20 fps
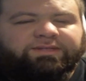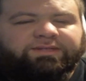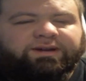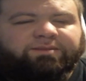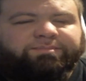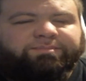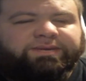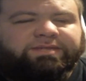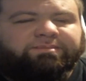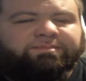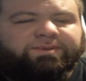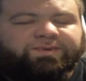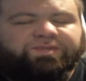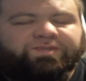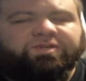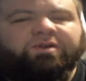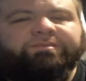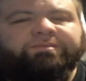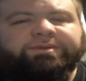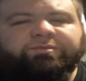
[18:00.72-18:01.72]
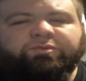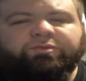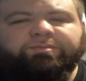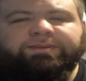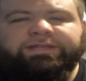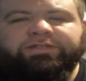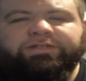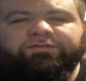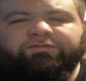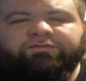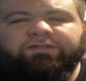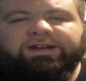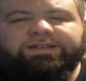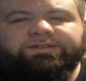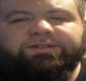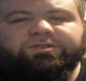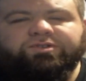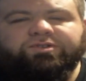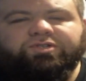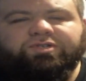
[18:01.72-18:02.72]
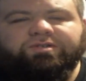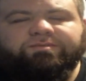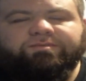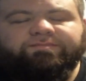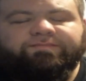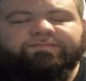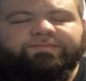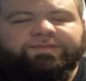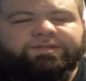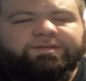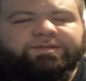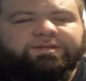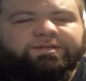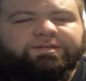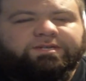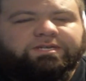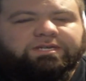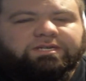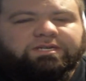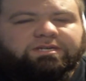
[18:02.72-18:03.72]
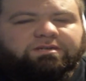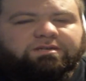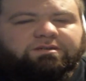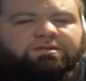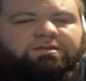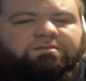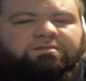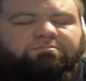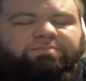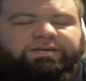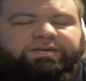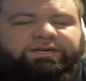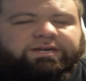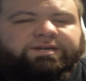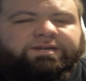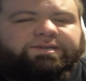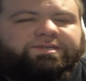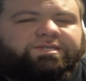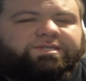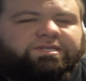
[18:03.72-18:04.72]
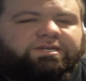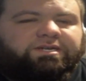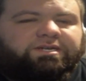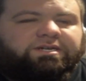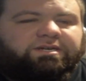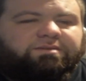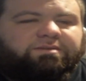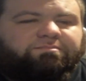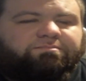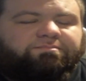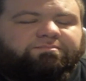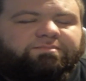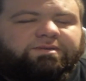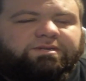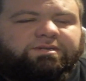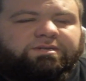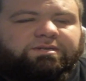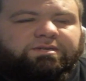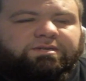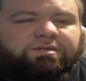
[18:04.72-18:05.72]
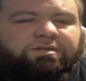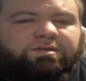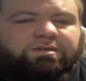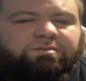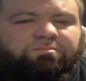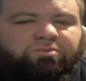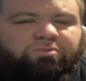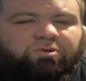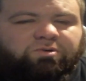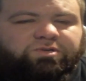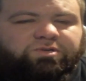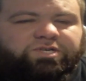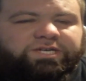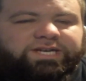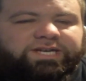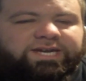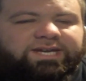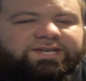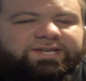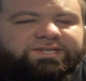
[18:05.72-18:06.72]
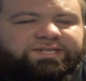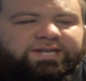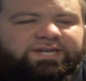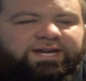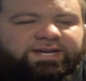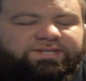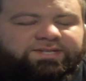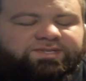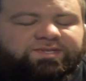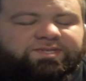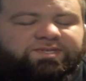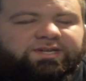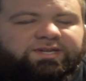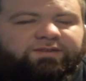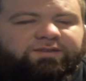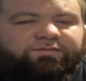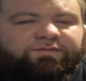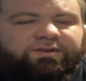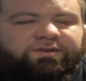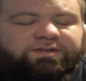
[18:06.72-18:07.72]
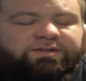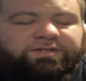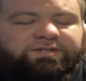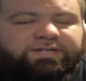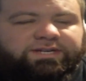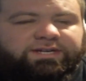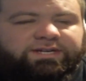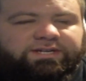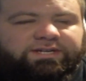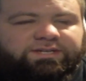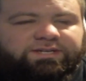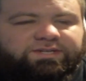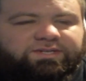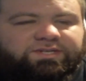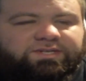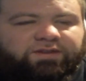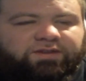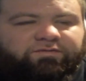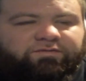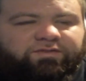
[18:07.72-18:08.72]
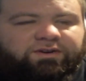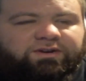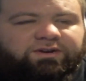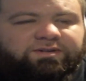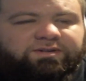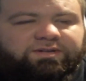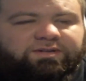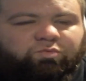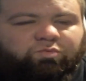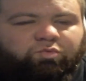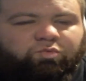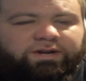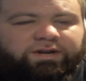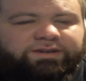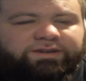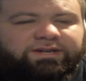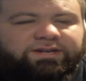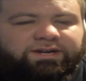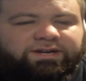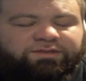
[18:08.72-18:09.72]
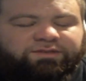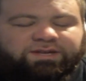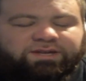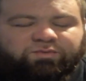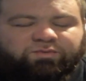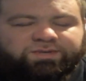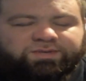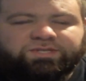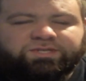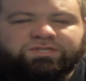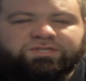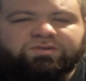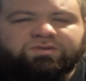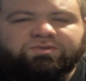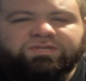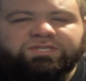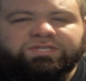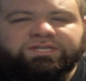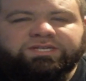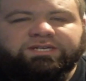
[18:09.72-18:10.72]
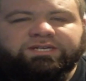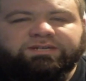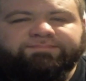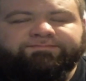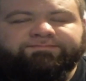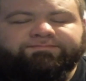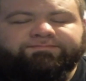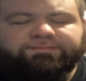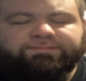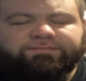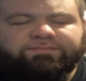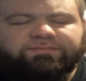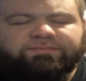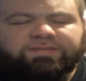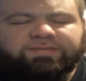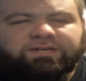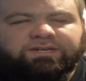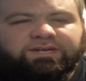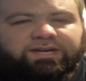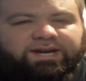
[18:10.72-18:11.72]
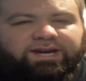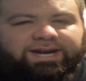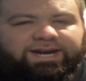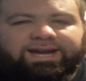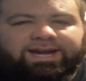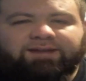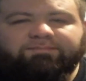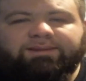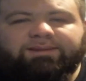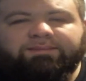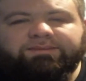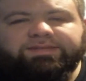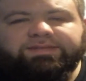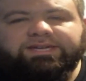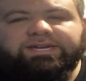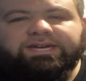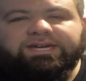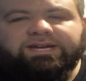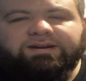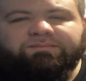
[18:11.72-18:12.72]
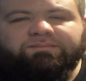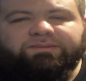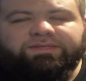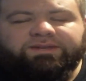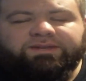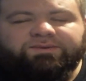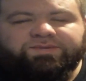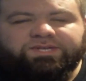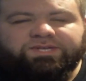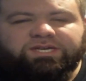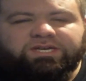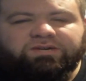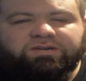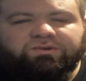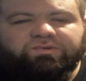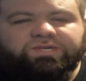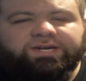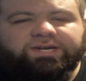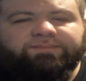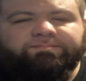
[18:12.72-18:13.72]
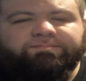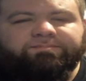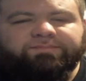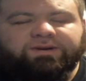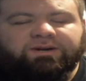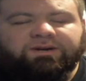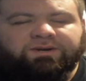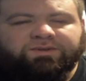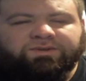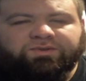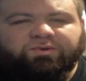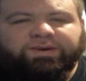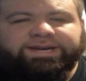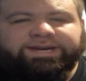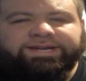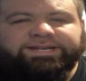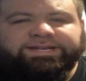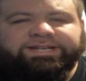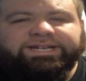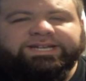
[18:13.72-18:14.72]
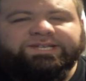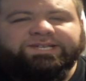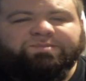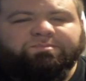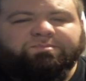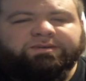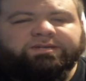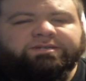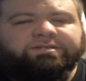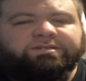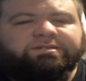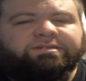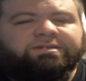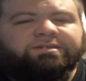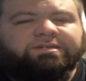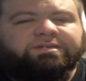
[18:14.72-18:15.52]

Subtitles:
that would be the most dominant would be the French, because the Portuguese had suffered. One, I think, was due to the I can't remember the year, but there was a huge earthquake in Lisbon,